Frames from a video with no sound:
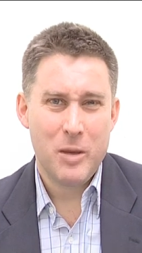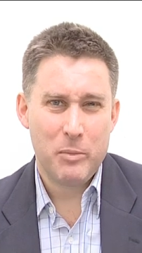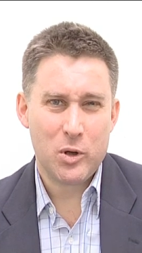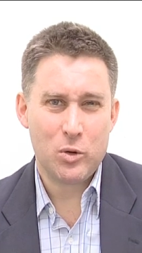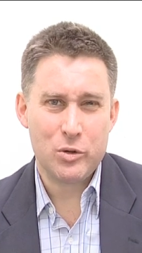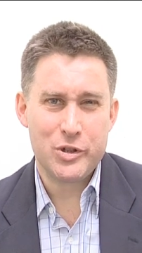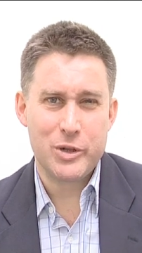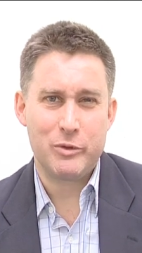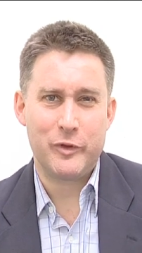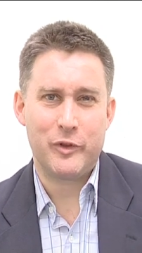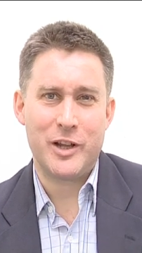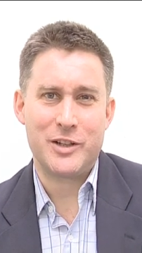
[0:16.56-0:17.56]
but also
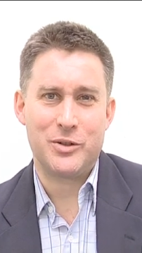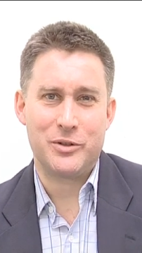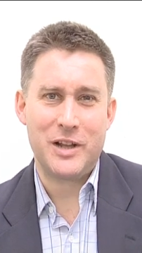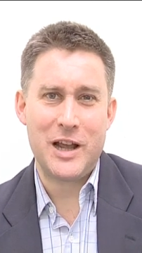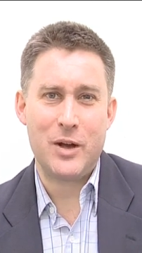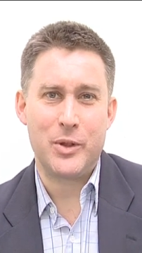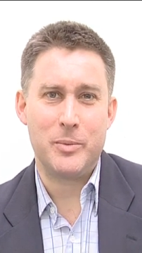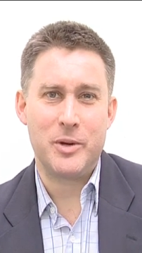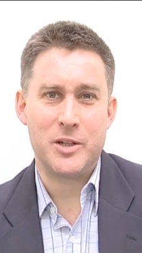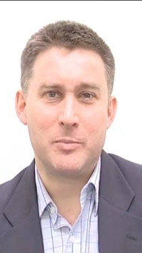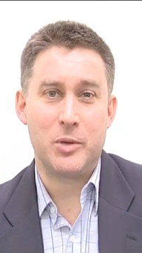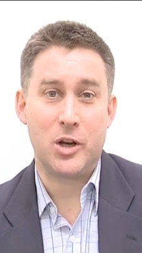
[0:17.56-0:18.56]
reflected on how they
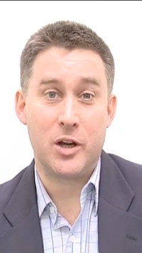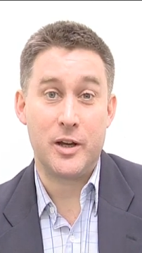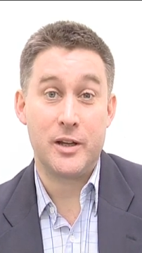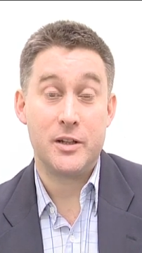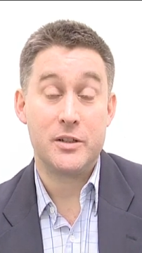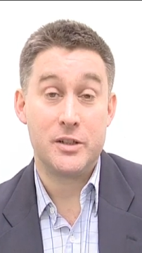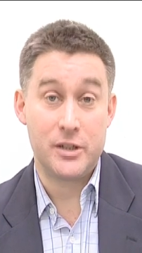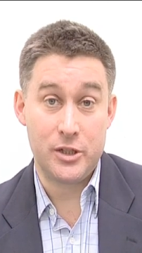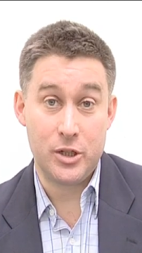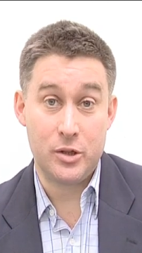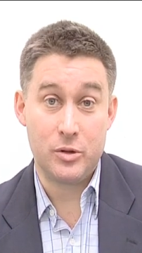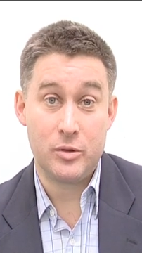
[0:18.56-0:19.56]
might apply to
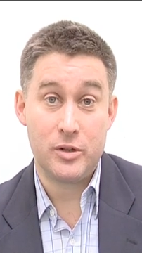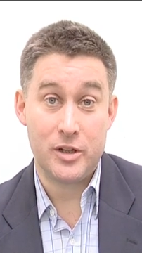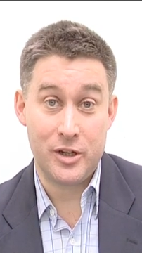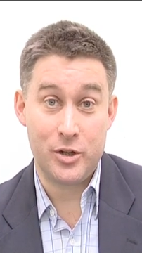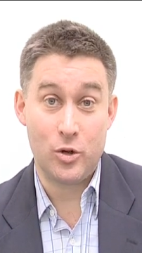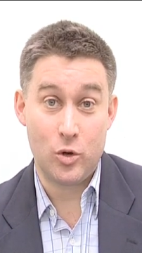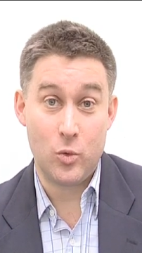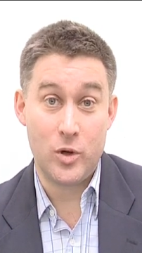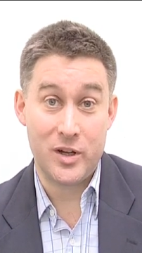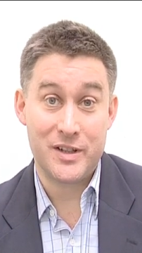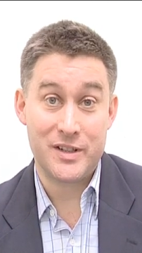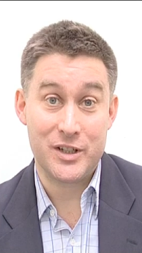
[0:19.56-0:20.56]
you in your
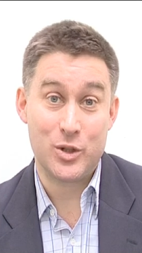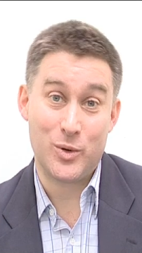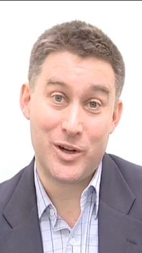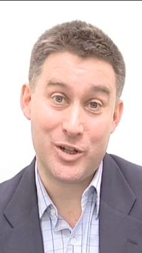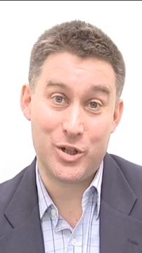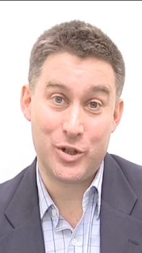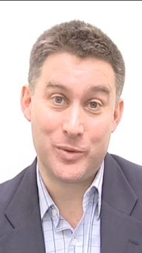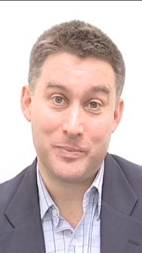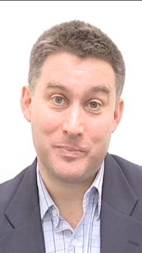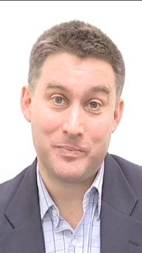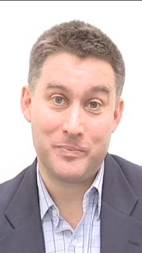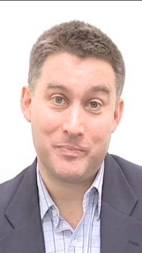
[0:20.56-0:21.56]
work situation.
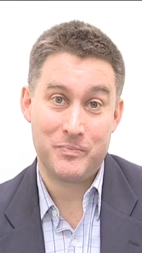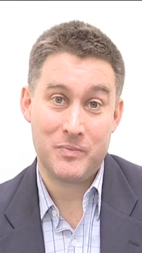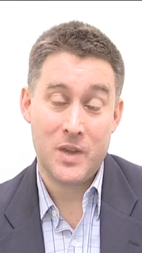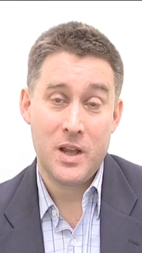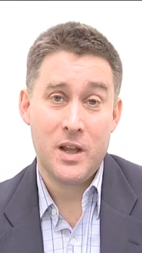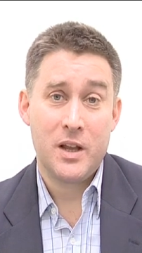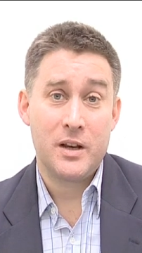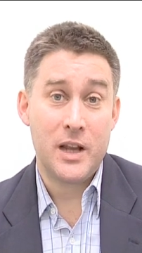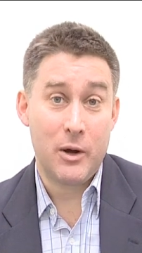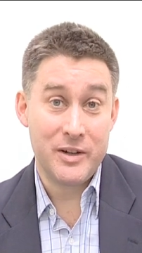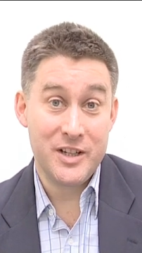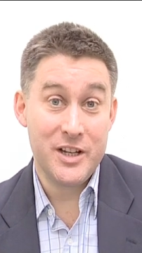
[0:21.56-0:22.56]

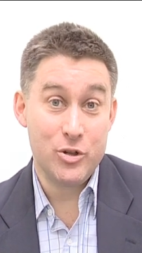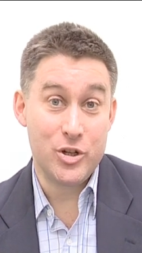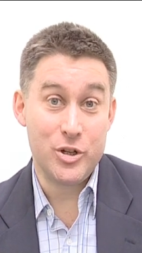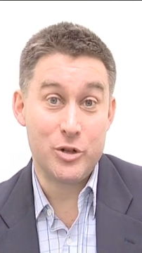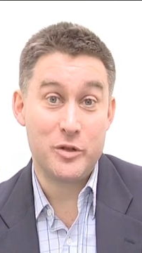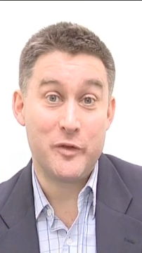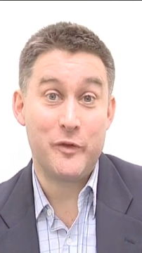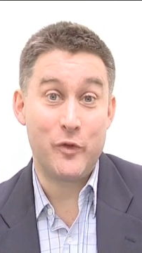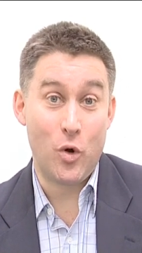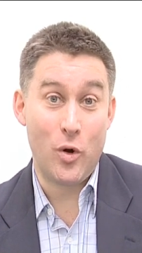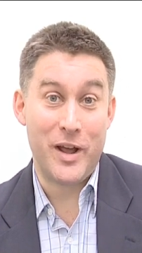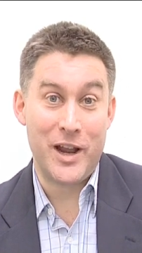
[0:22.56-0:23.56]
Now, I did introduce
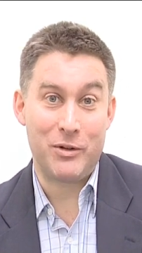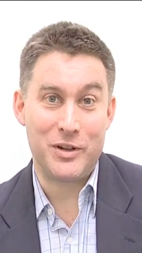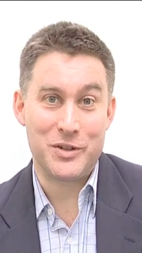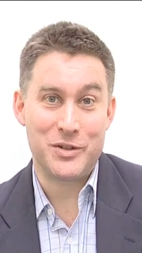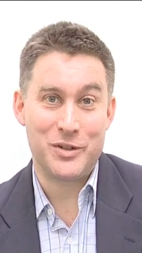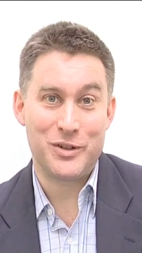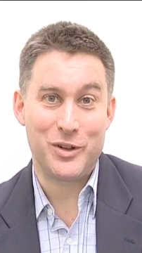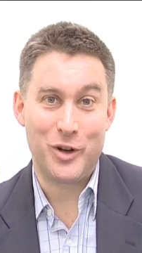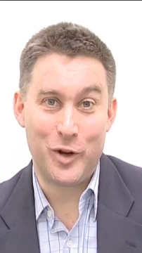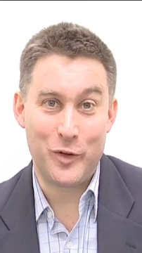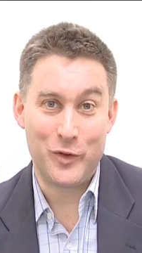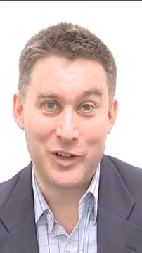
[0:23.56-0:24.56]
4 areas
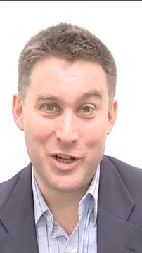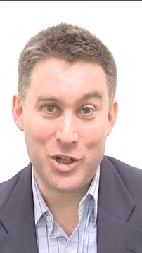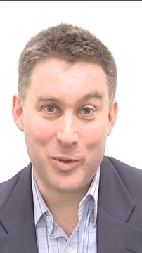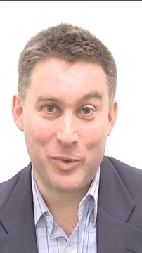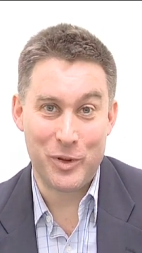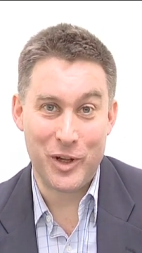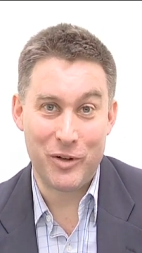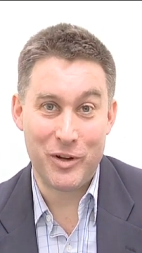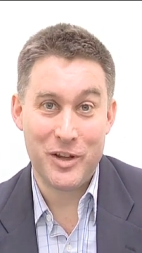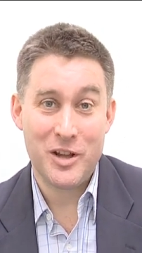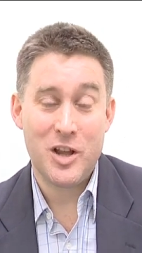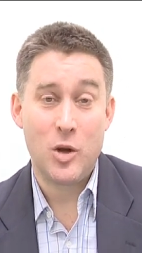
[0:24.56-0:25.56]
of leadership
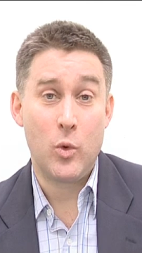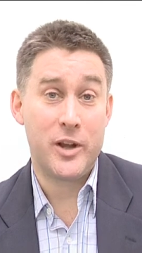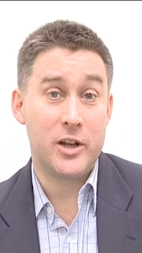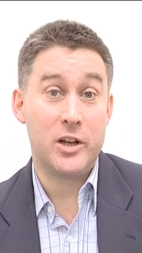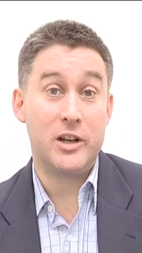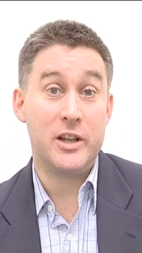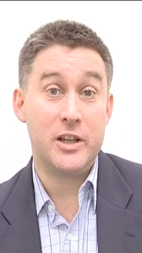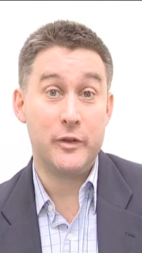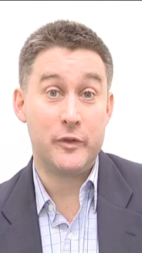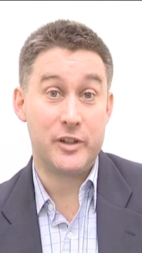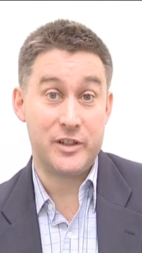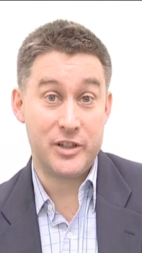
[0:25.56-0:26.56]
theory. We're going to
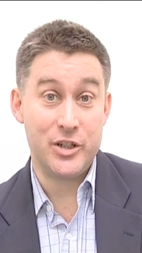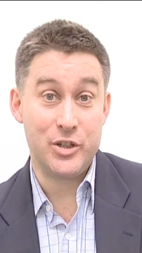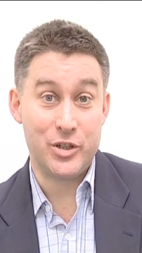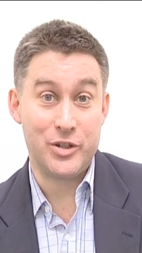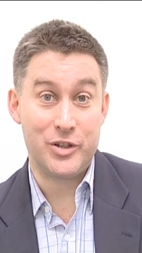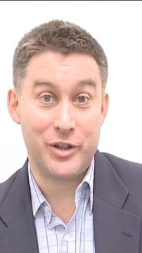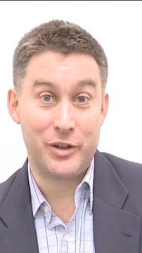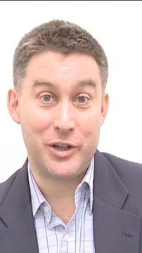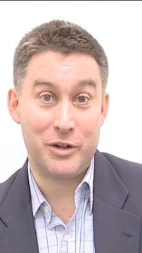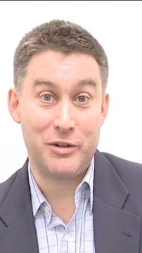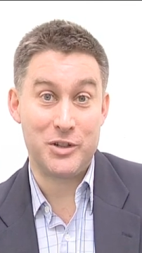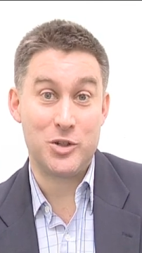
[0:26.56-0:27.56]
leave contingency
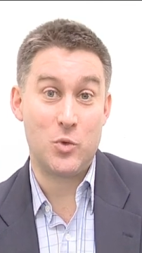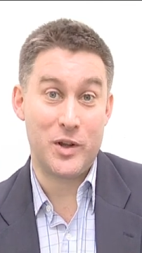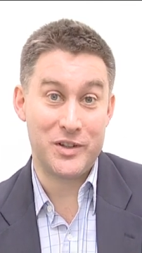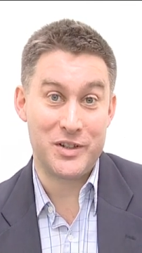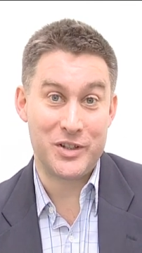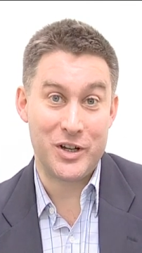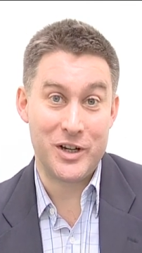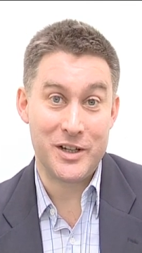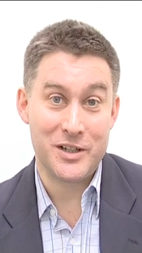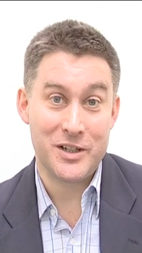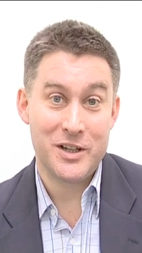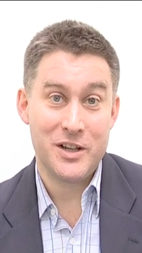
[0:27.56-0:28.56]
theories to one
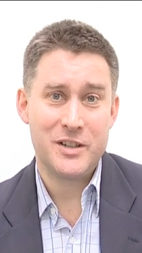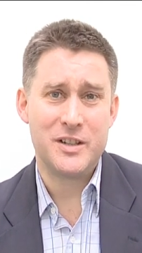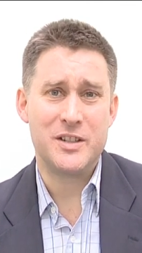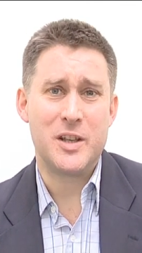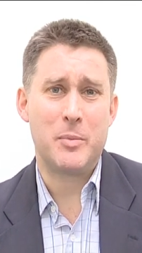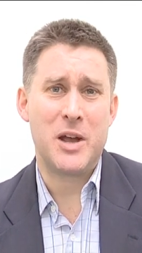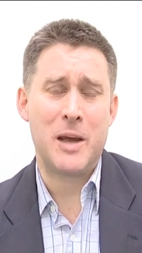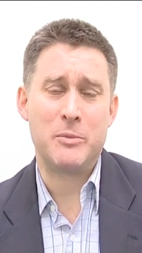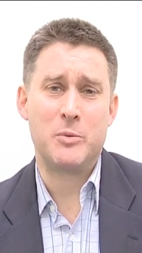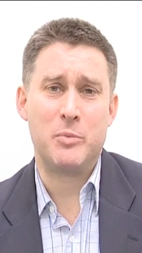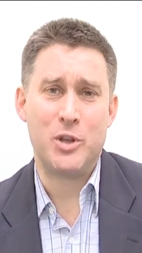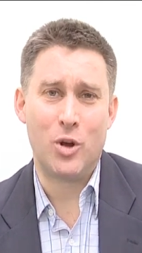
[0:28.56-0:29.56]
side, since they're
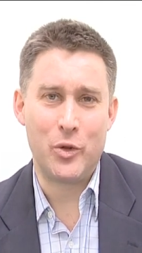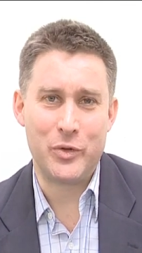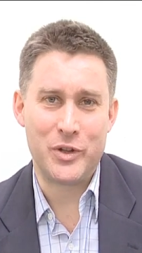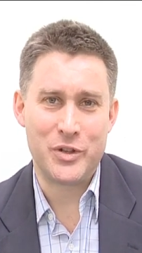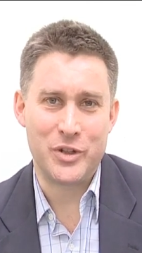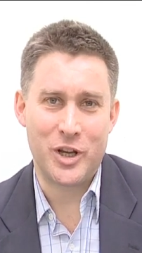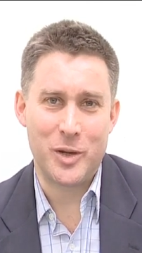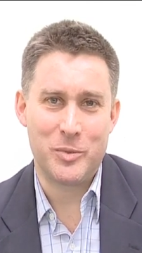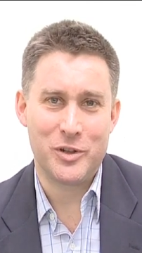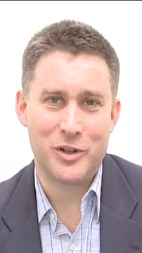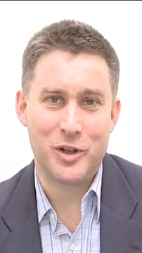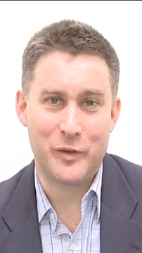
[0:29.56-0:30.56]
perhaps beyond the
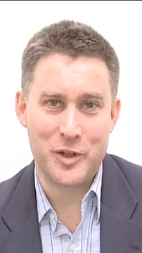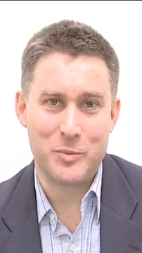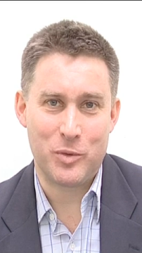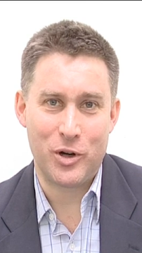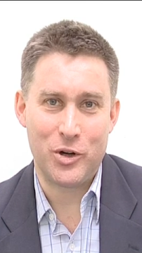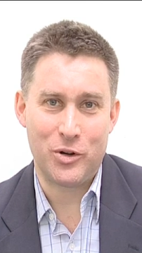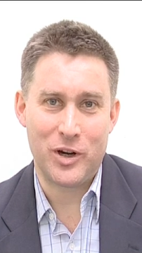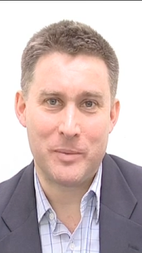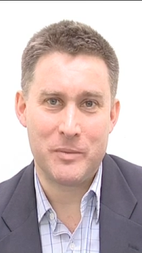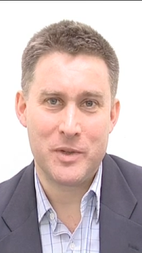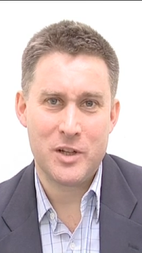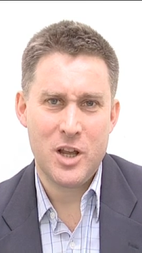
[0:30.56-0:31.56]
scope of this programme.